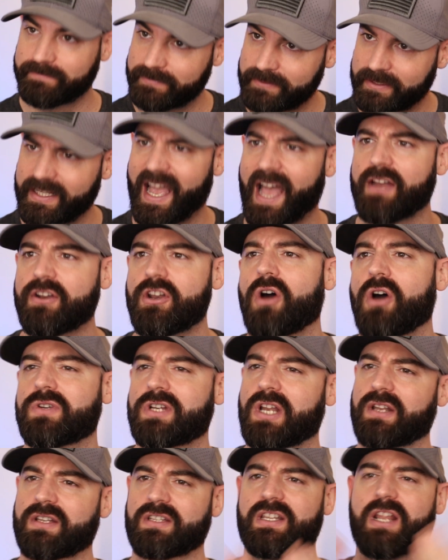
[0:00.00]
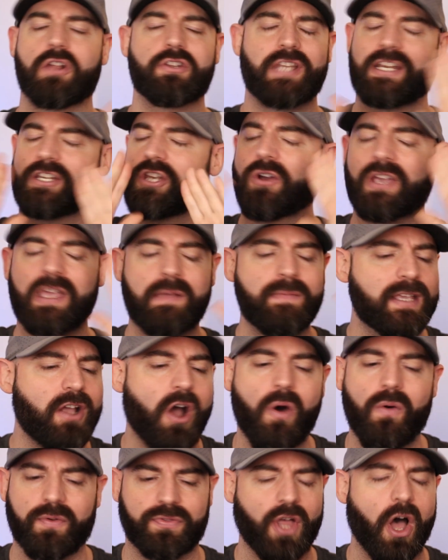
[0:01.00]
Yeah, no, don't get me
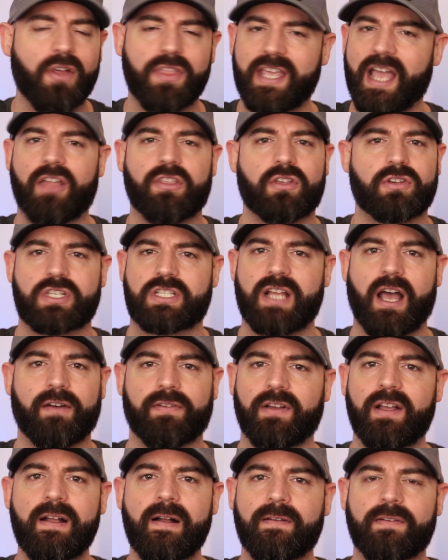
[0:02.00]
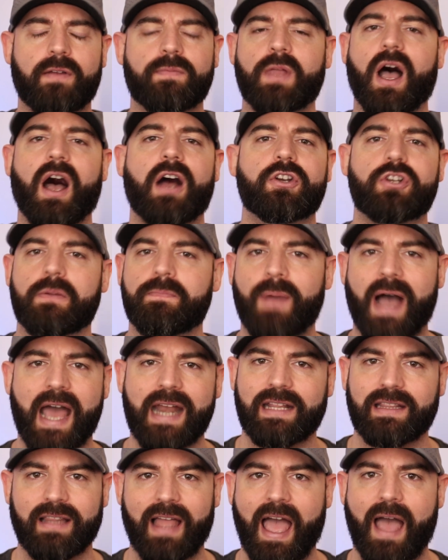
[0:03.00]
going with all the other stuff from the Hunter
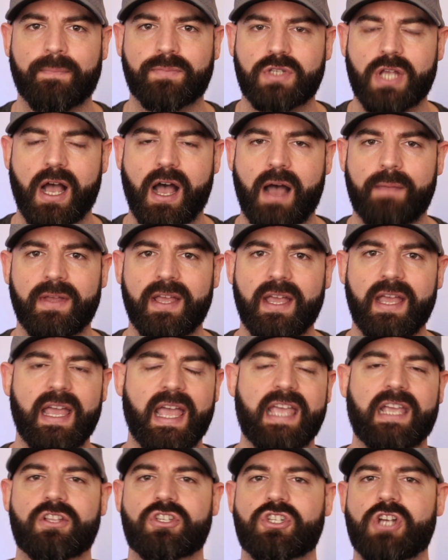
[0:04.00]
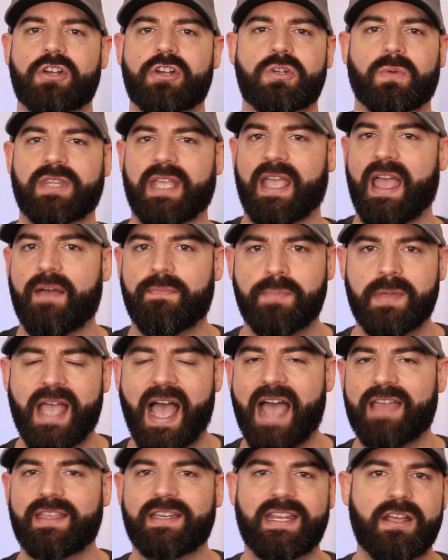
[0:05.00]
Biden laptop in conjunction with the
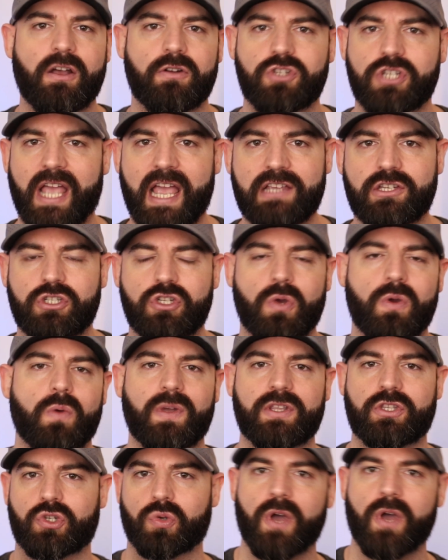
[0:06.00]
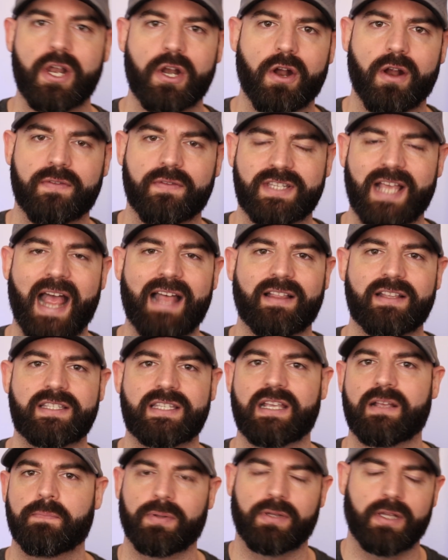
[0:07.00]
FBI, the DOJ is doing with Twitter of
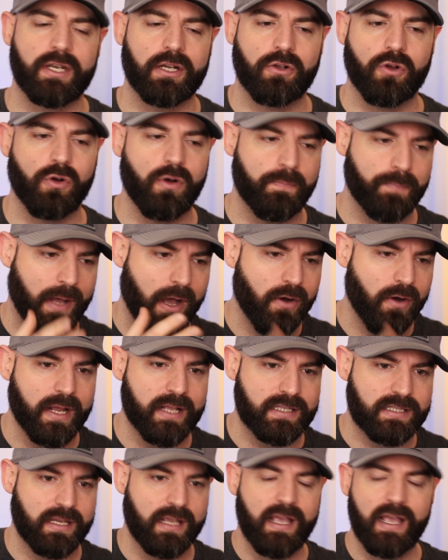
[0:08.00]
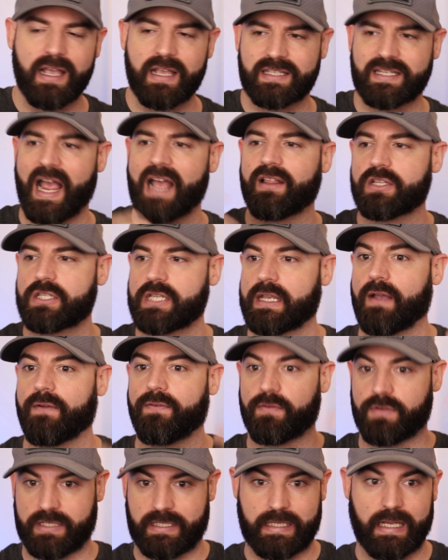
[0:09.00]
silencing political opponents, silencing a
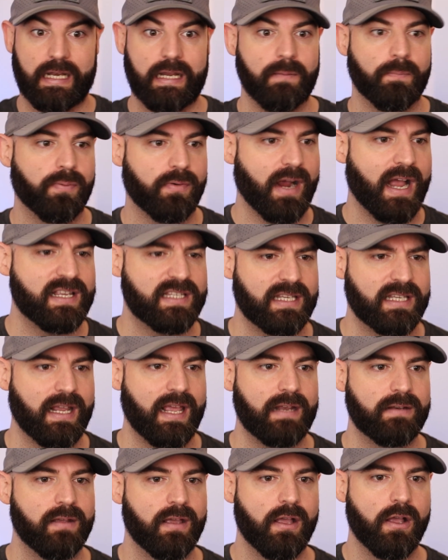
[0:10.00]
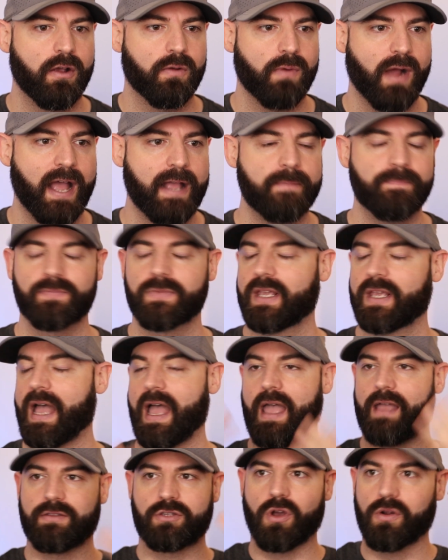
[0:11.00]
sitting president, right?
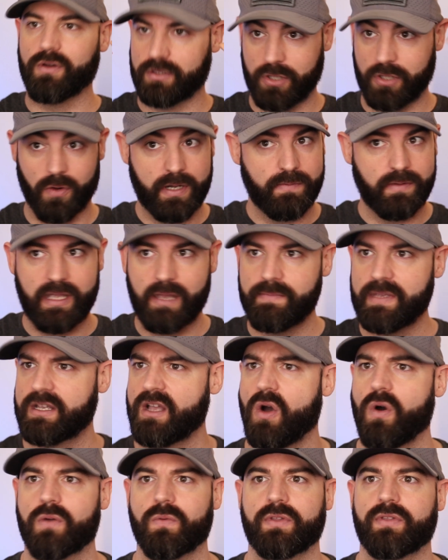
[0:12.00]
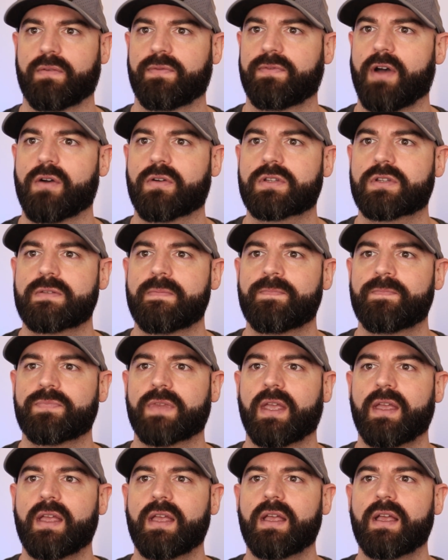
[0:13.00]
Don't even get me going with it, folks.
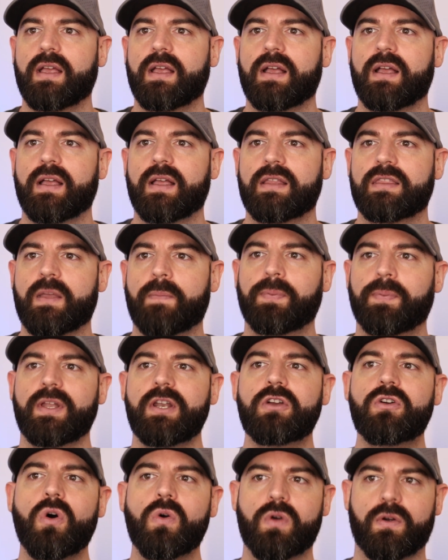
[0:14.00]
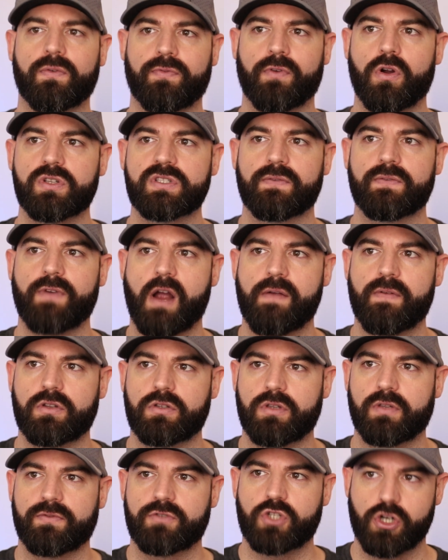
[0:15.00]
The political referrals involving
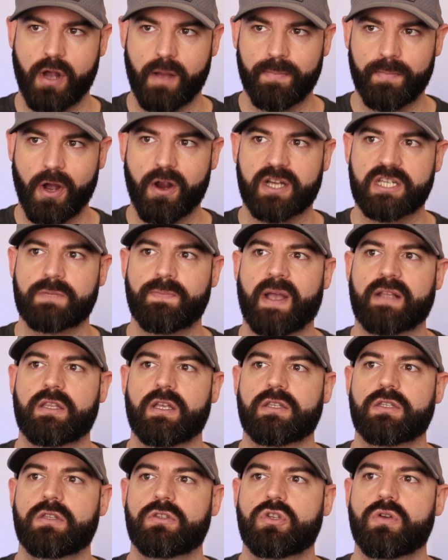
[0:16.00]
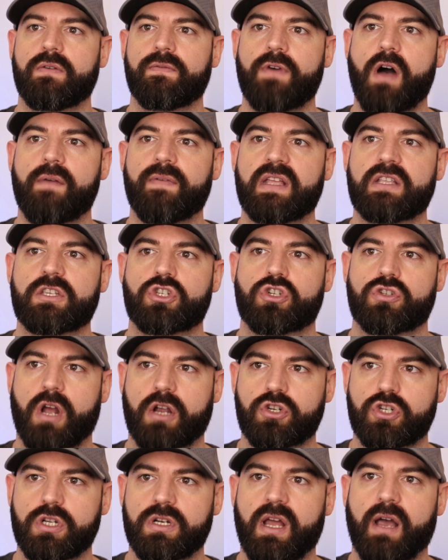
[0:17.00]
Trump are expected to involve
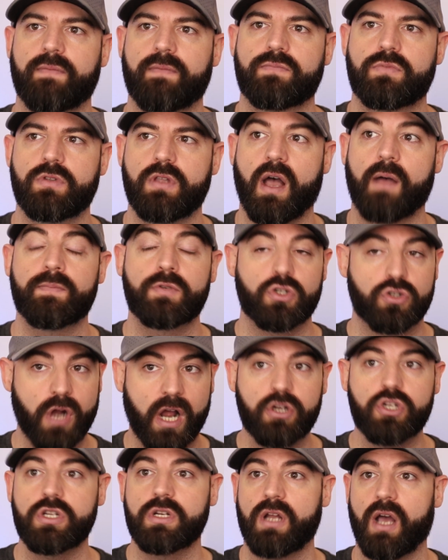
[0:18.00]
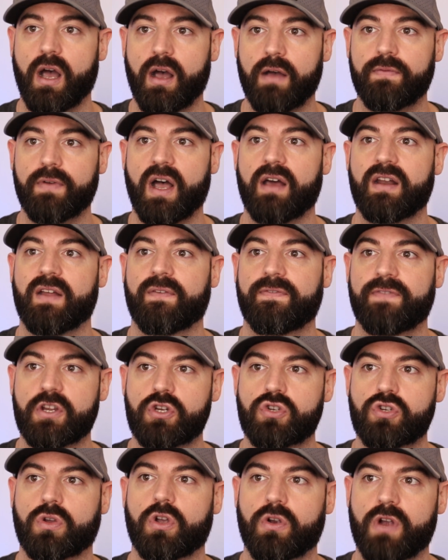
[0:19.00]
obstruction of an
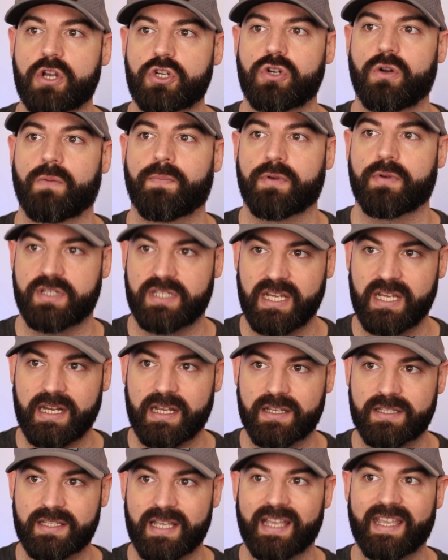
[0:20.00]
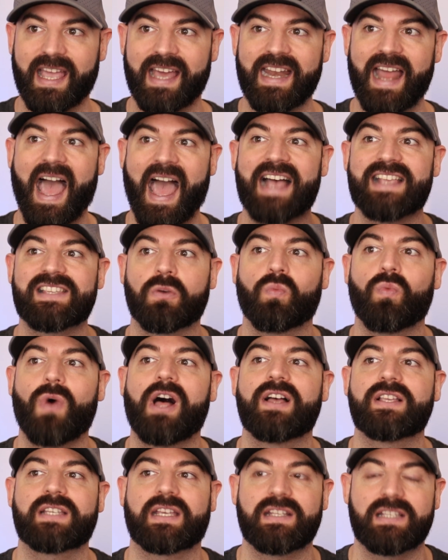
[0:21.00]
official congressional proceedings, again, as
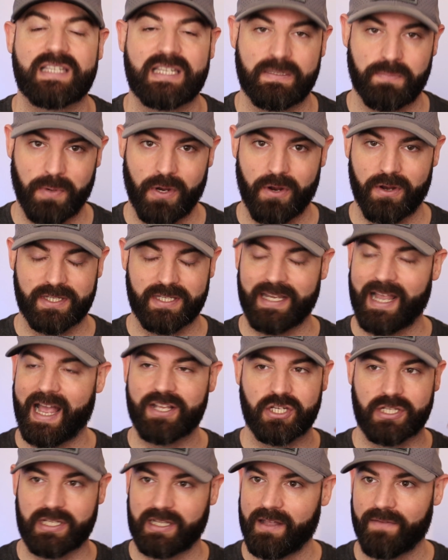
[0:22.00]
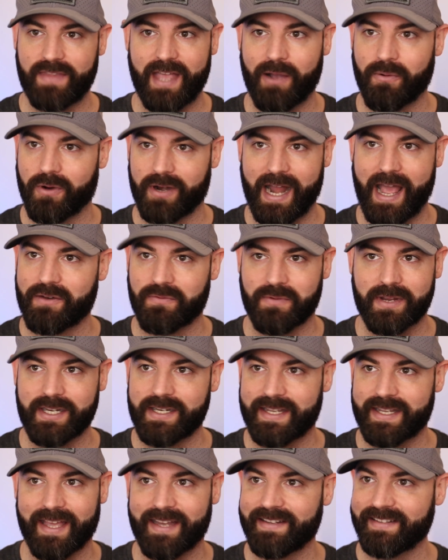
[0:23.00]
well as conspiracy. I just love that word. I had to read
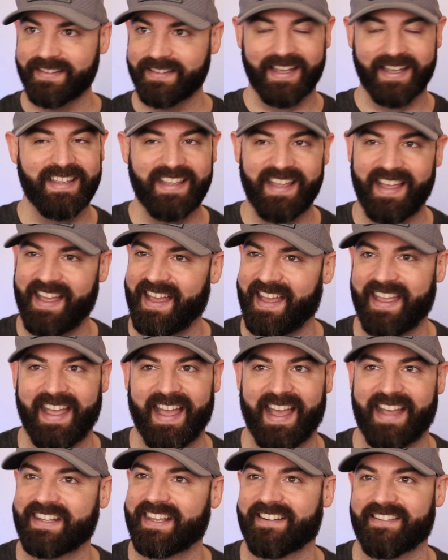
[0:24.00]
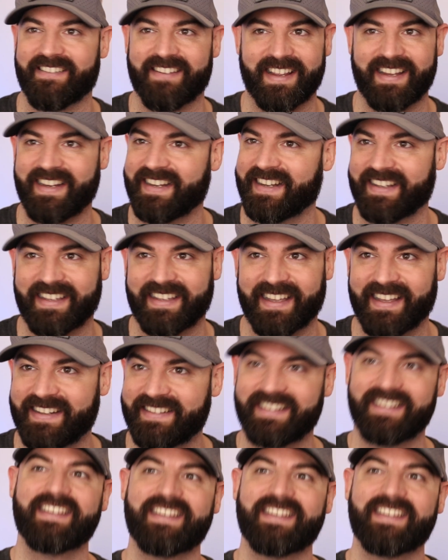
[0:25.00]
it again.